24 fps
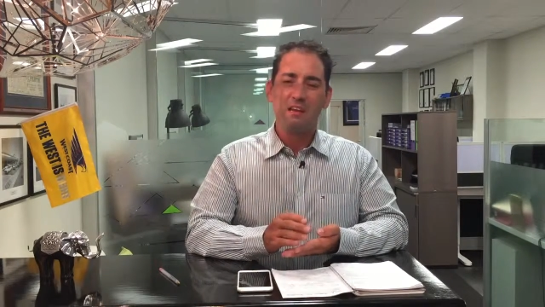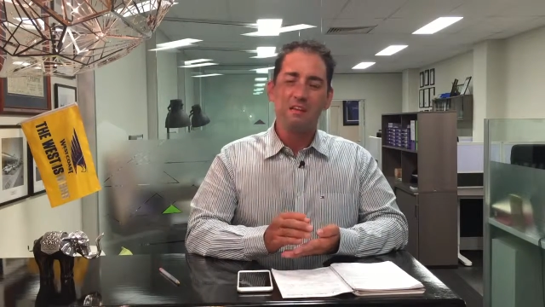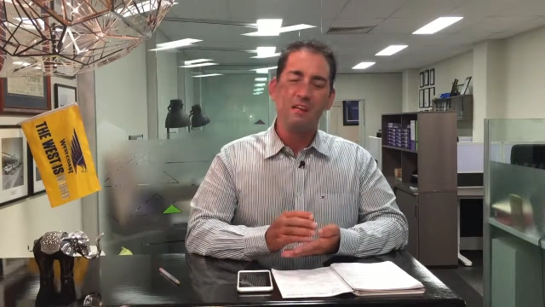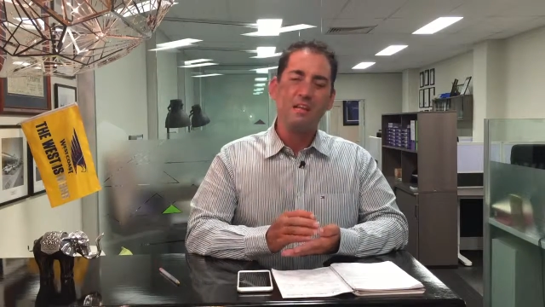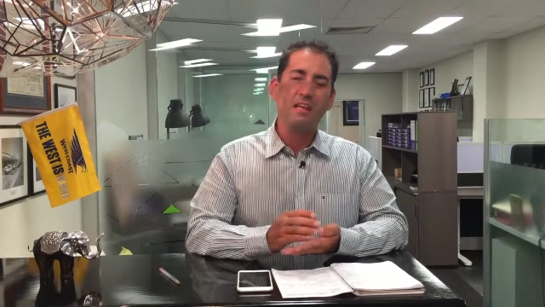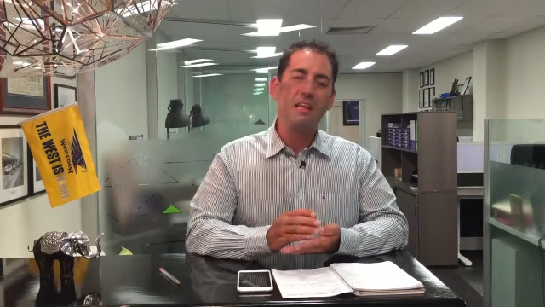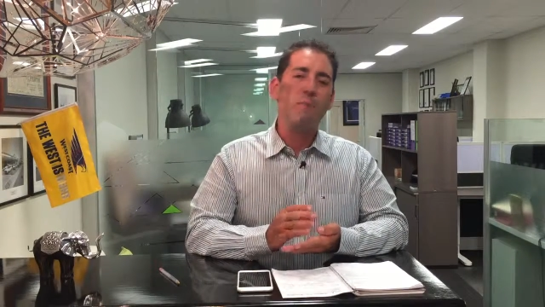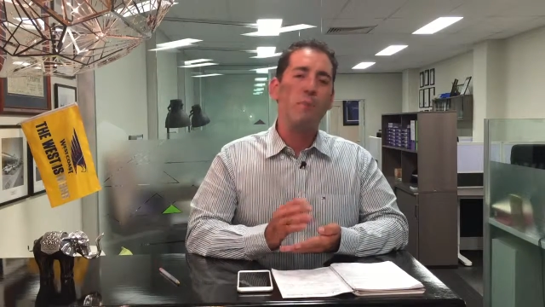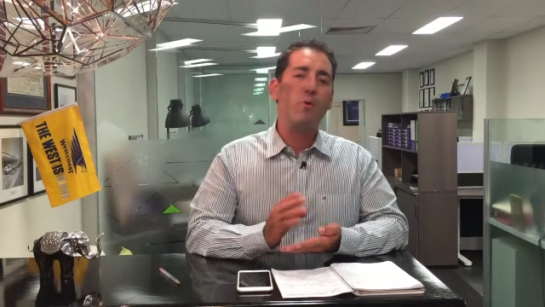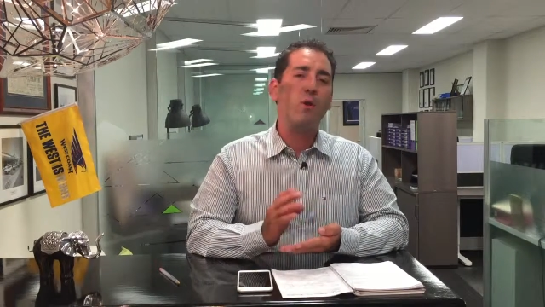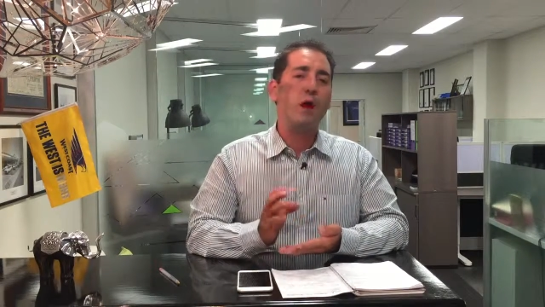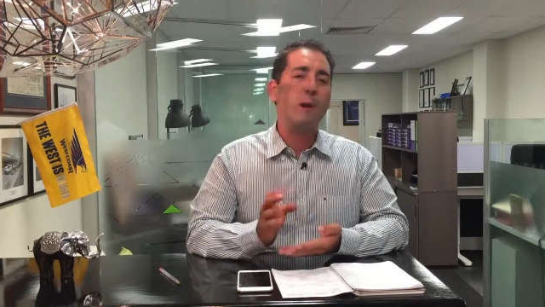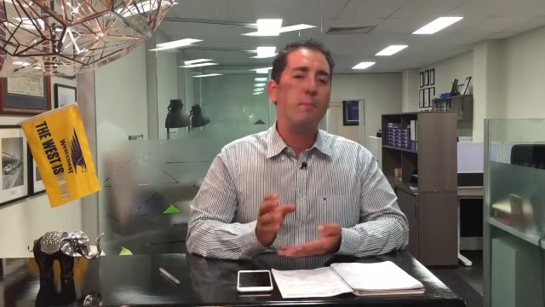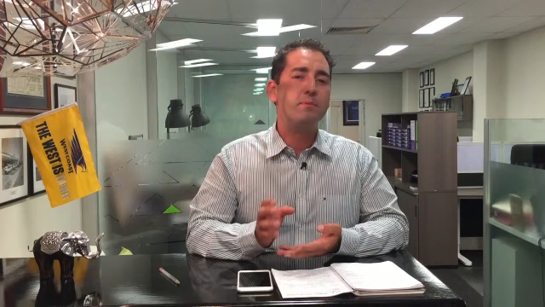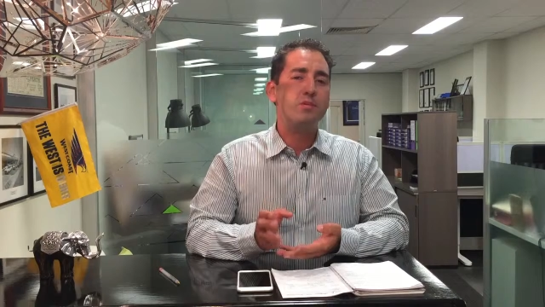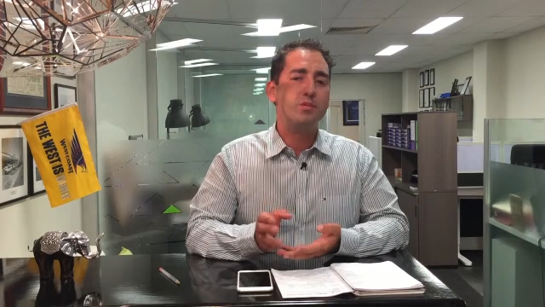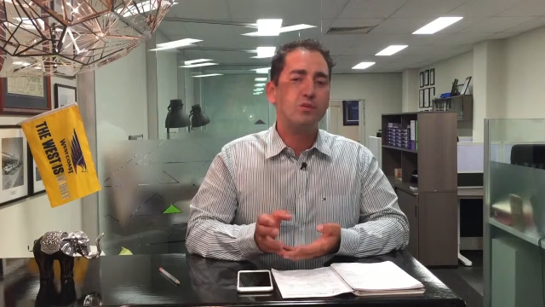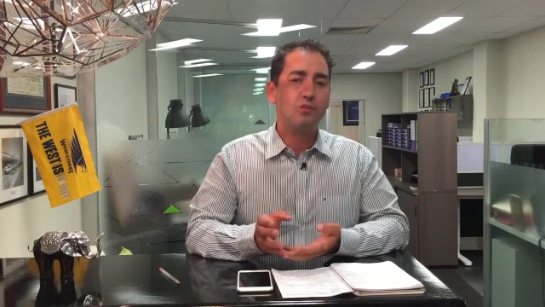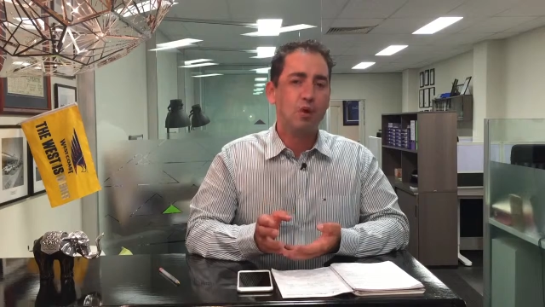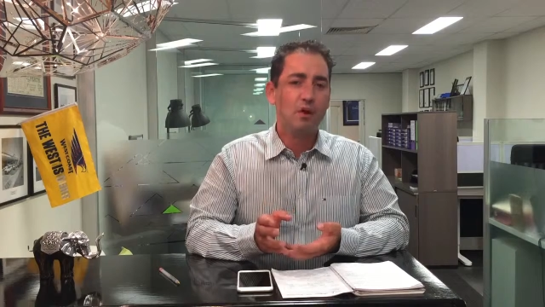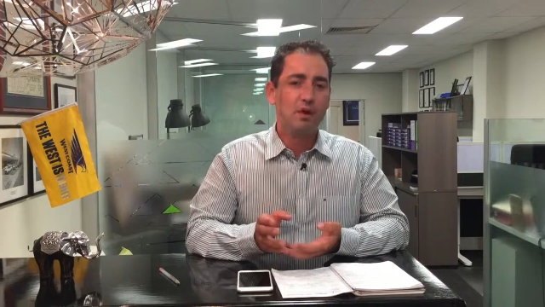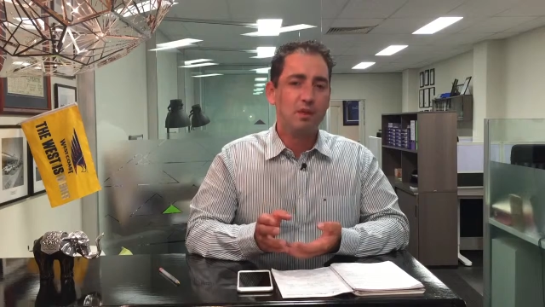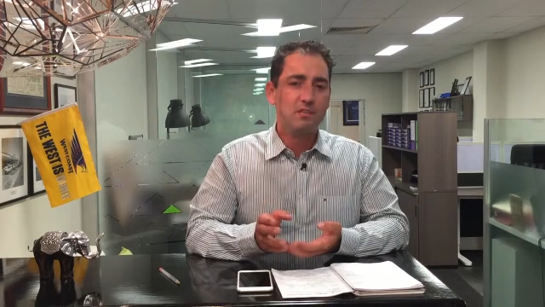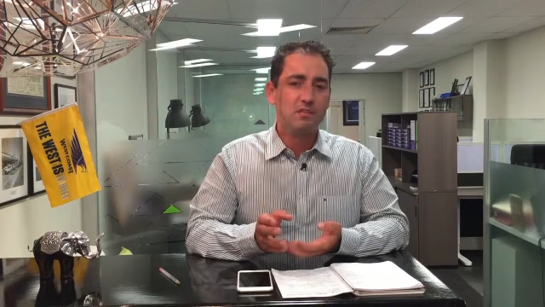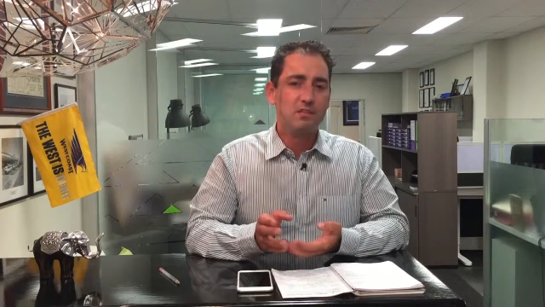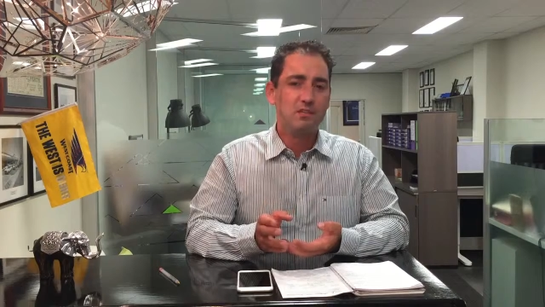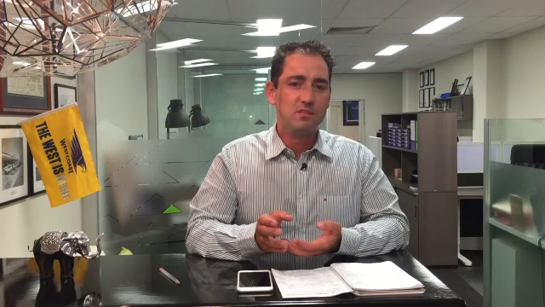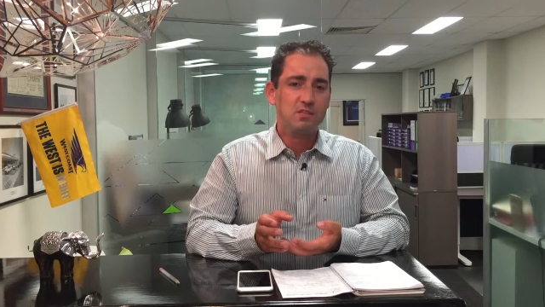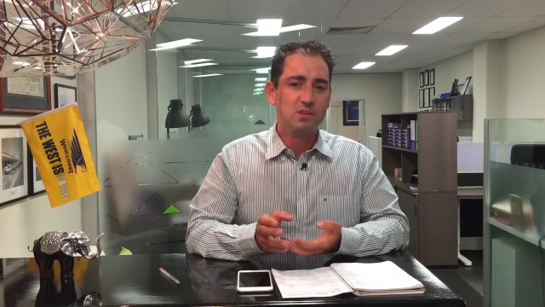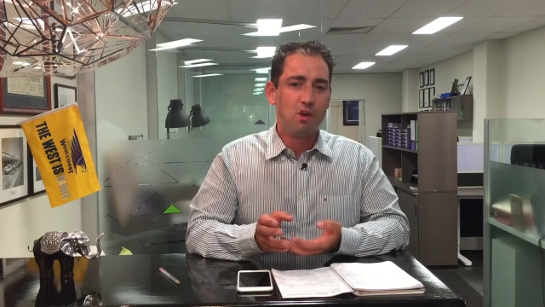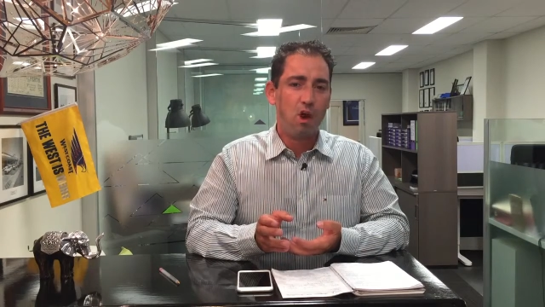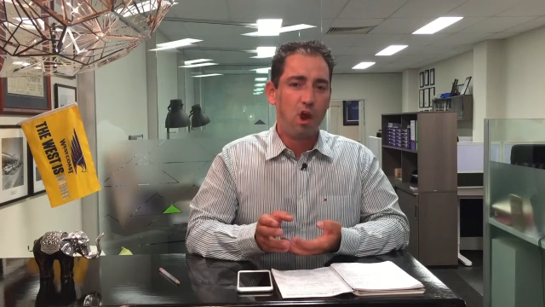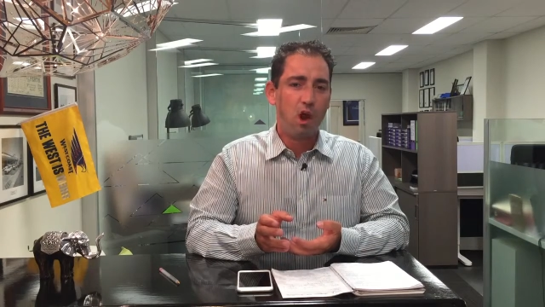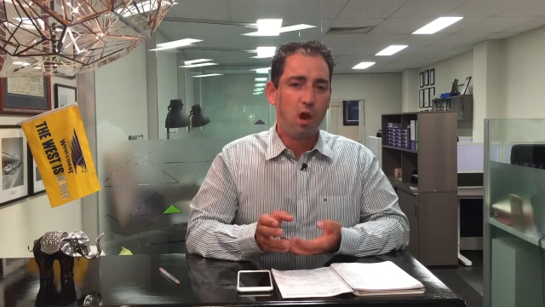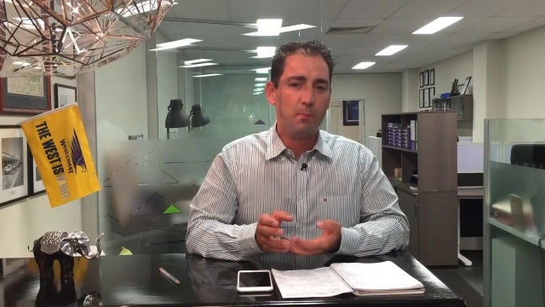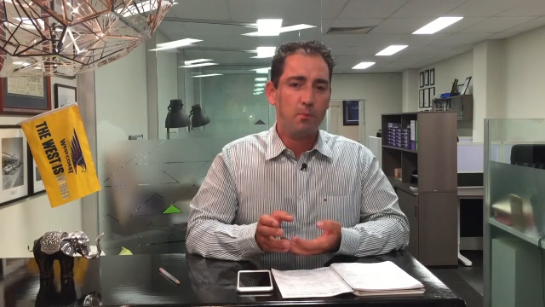in perhaps a not as
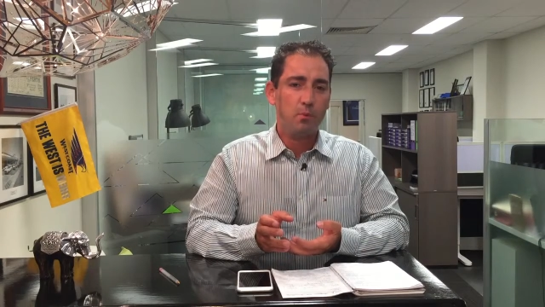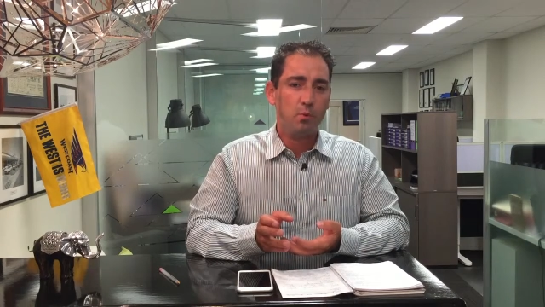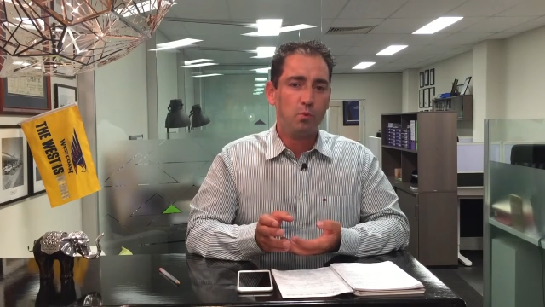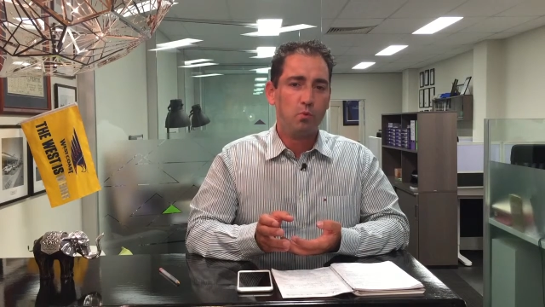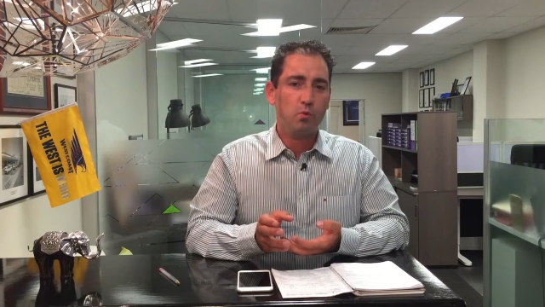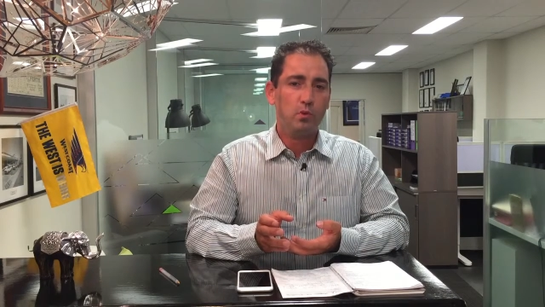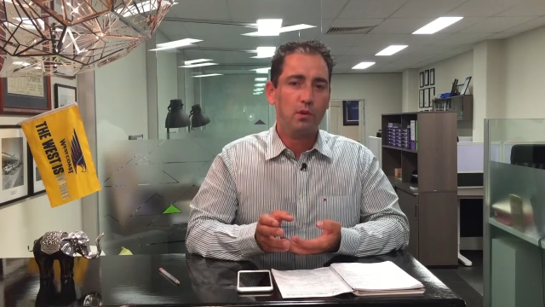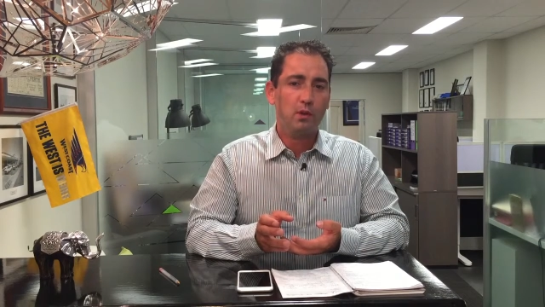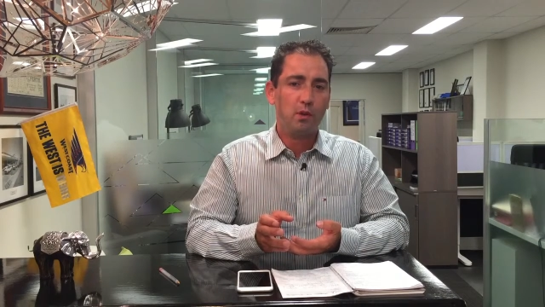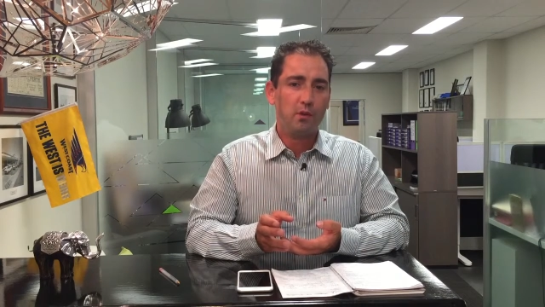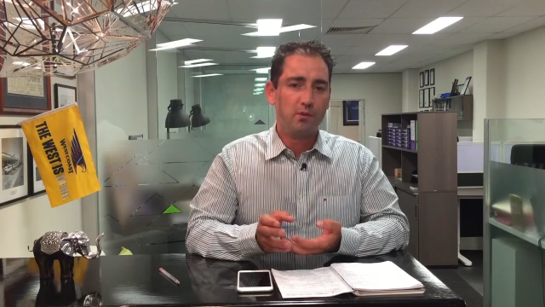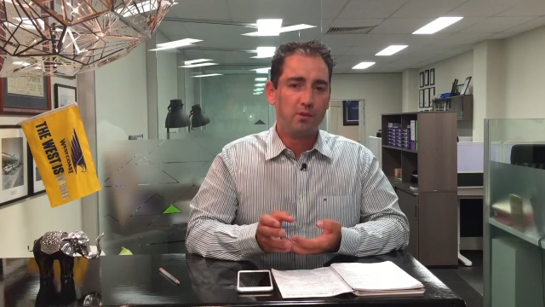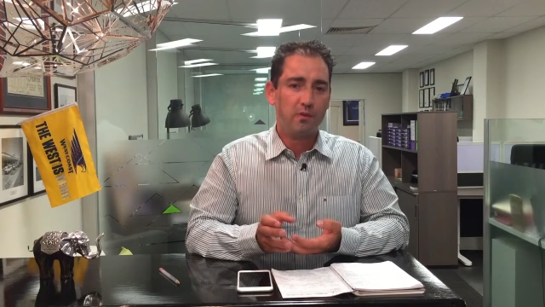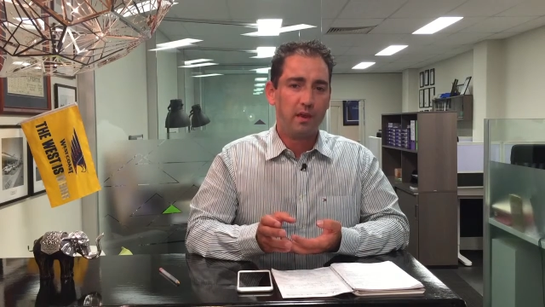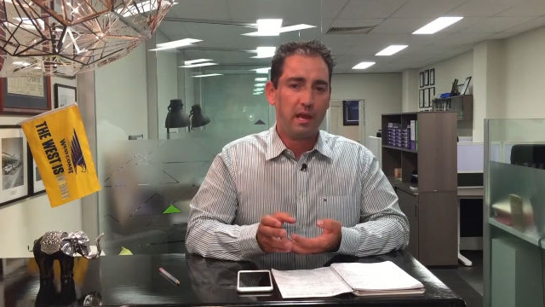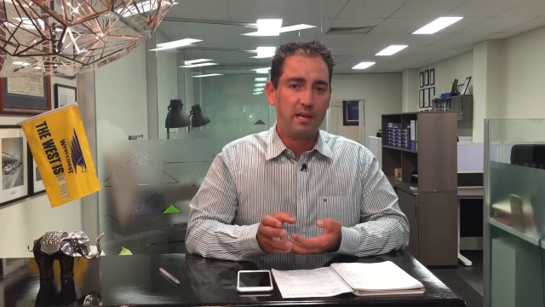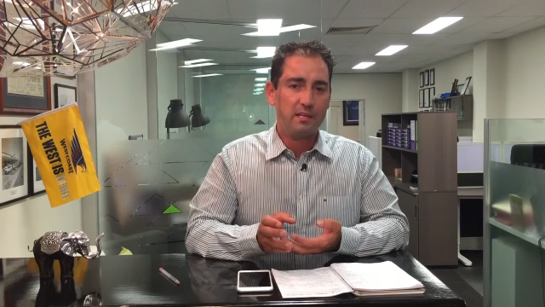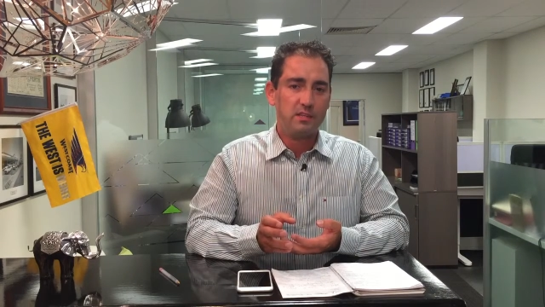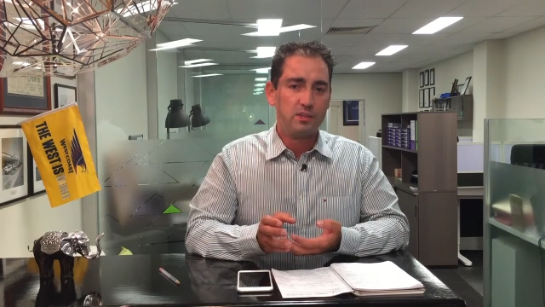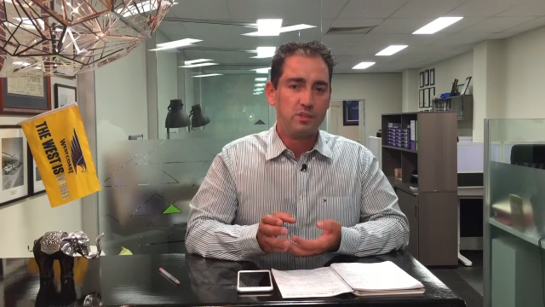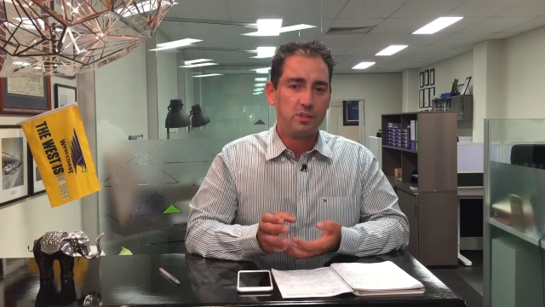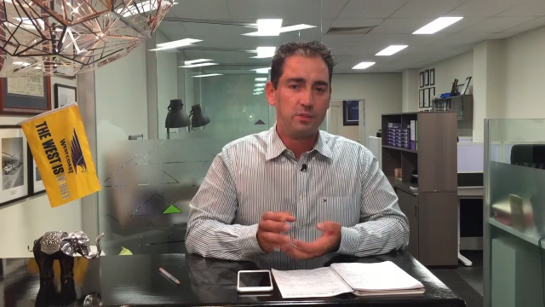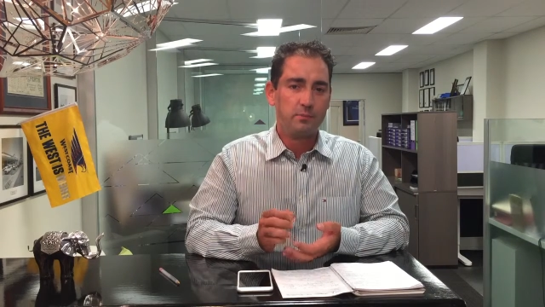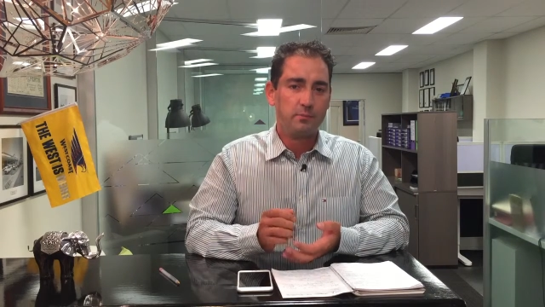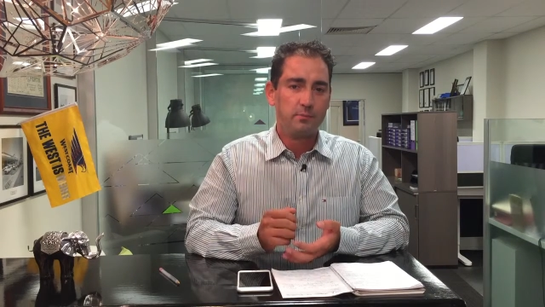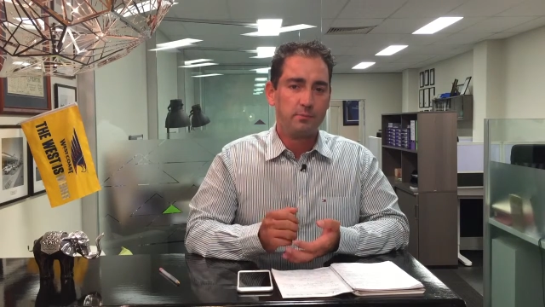desirable location.